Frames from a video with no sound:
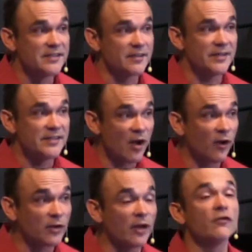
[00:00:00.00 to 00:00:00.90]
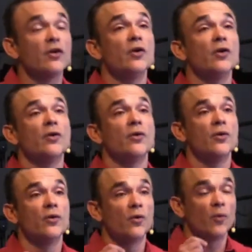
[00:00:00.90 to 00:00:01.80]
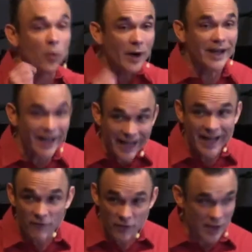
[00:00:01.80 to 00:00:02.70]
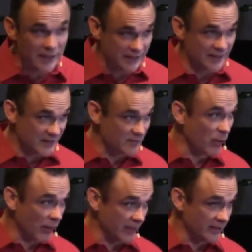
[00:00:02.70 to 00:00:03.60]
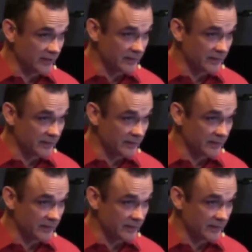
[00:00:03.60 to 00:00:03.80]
a result of what I have thought to this point.